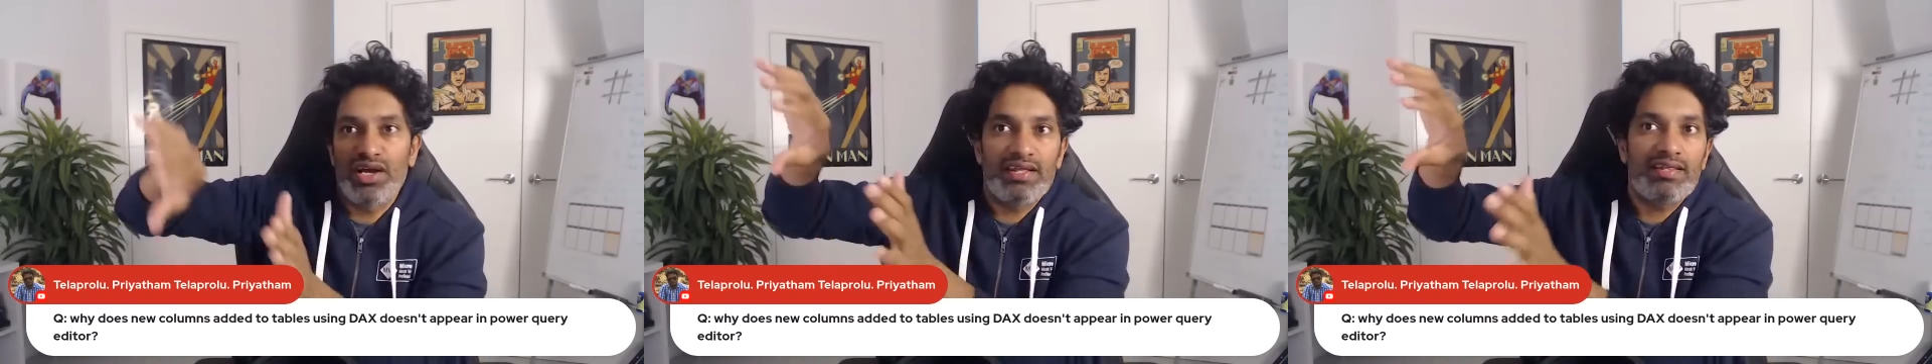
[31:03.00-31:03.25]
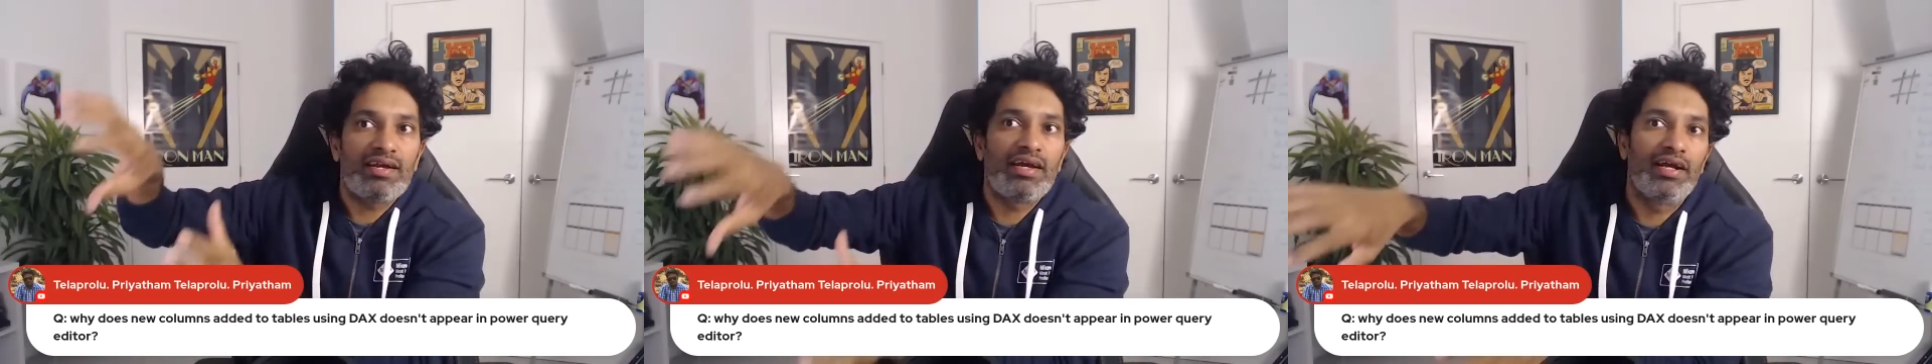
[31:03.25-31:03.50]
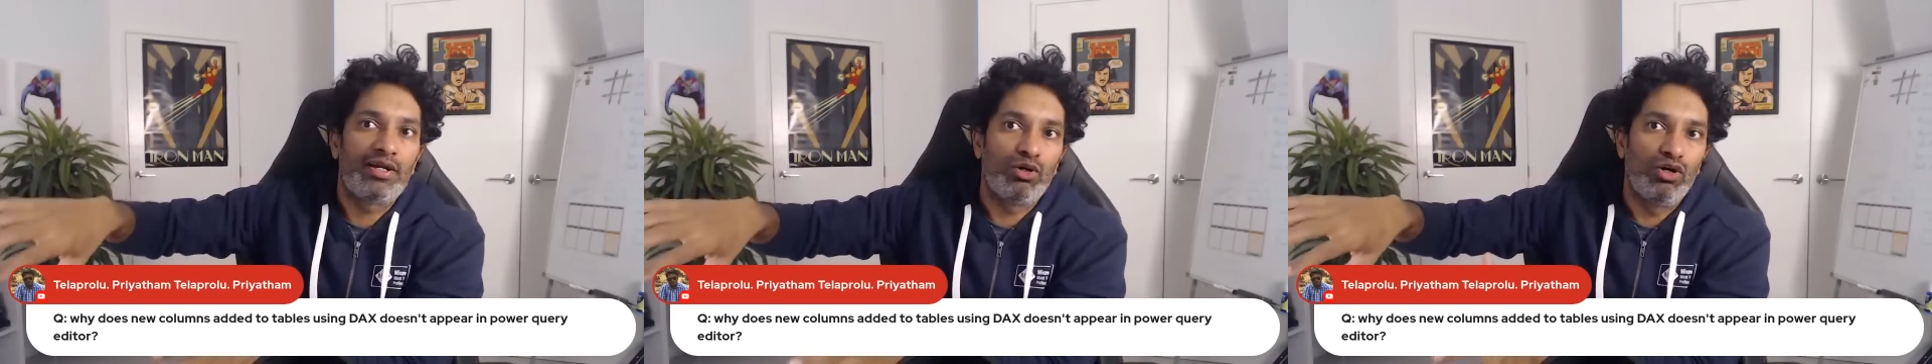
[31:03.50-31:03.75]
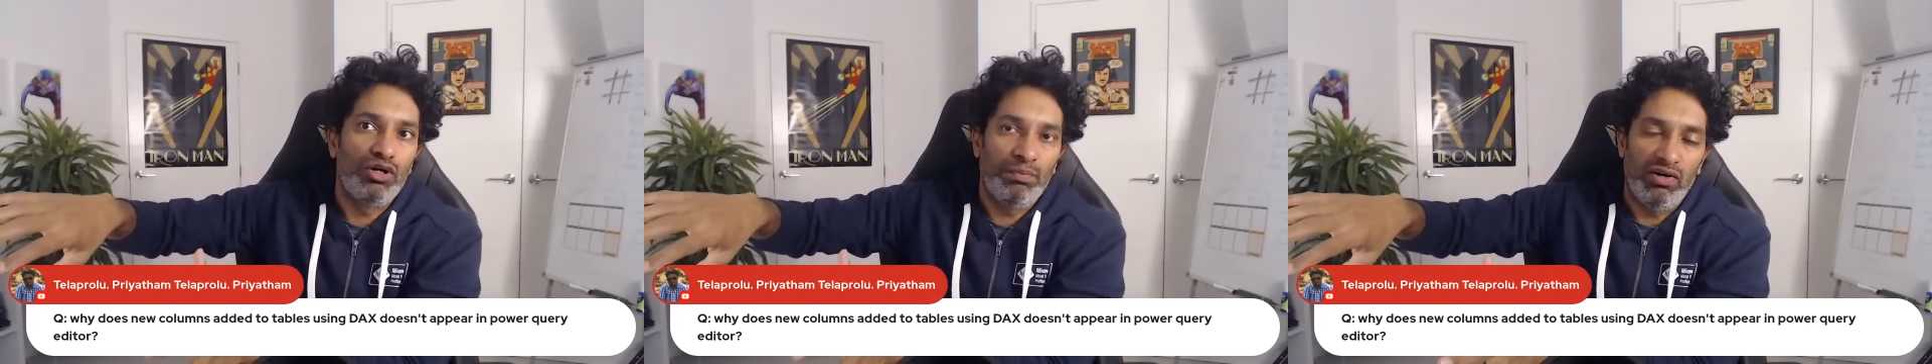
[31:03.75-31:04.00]
through another gate
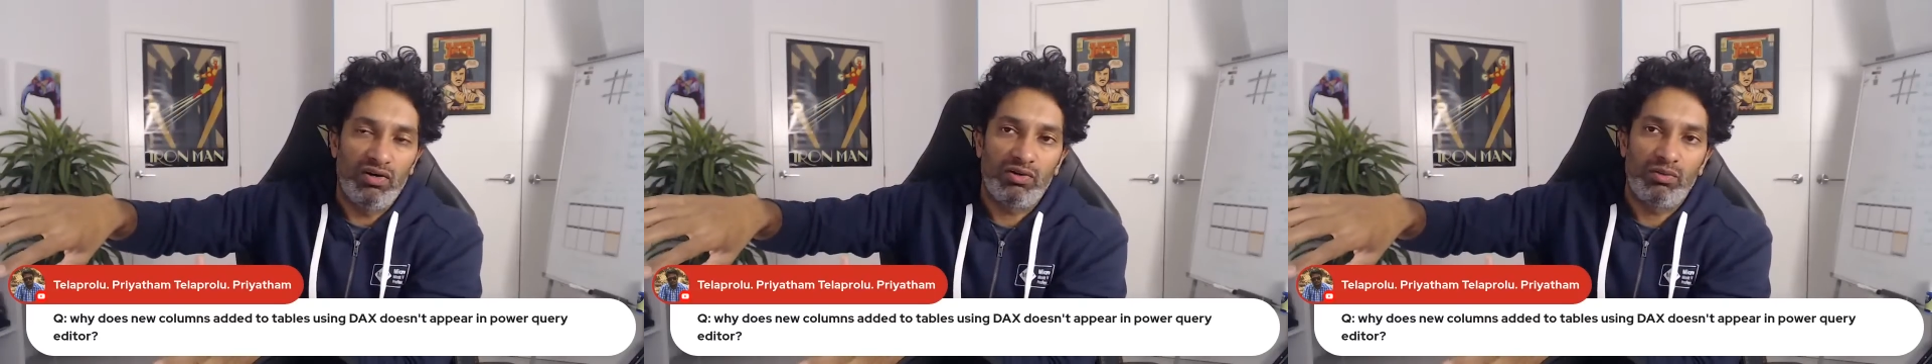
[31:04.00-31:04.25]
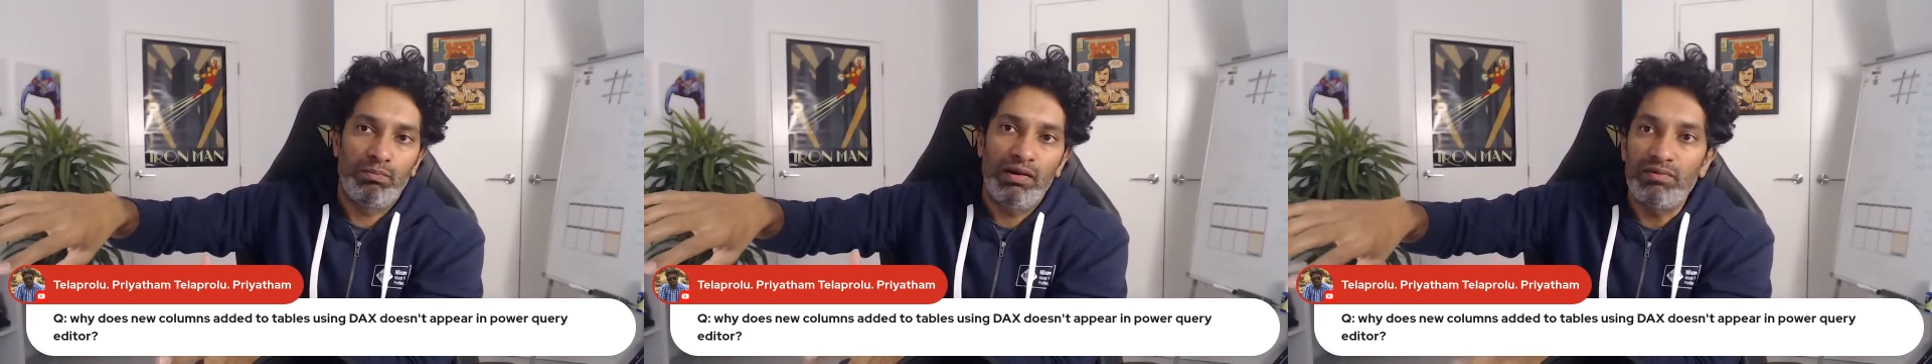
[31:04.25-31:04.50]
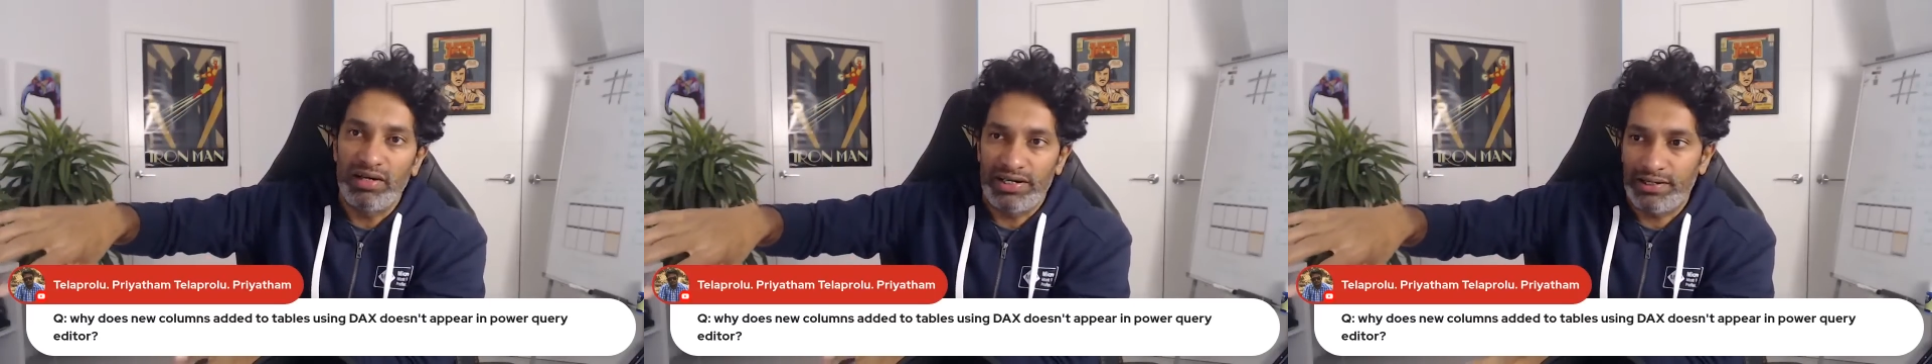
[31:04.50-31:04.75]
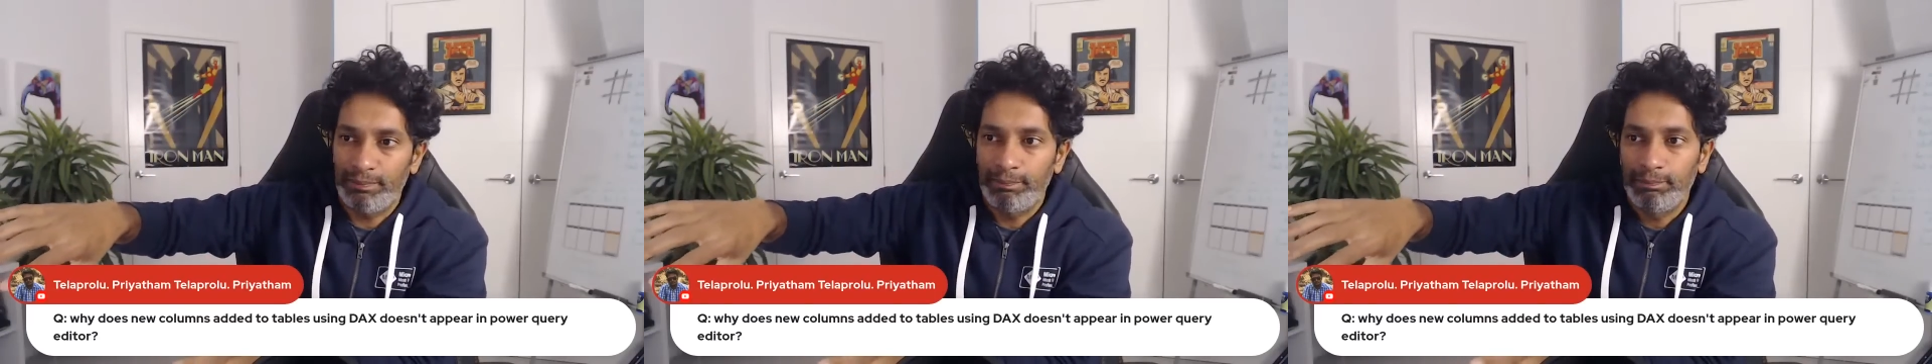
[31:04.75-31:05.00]
called power
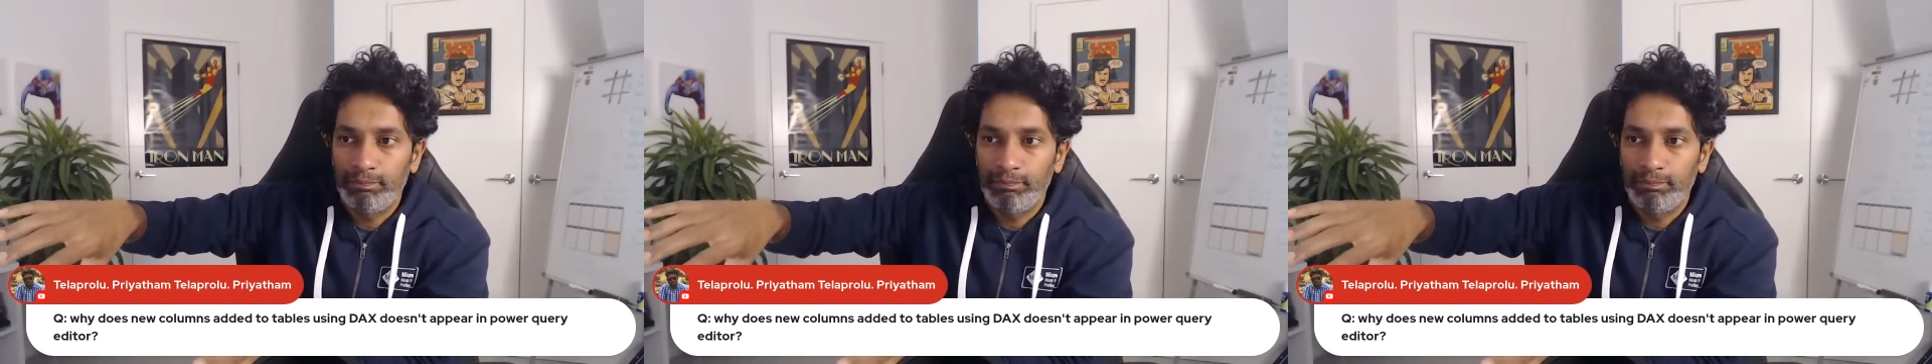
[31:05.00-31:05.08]
pivot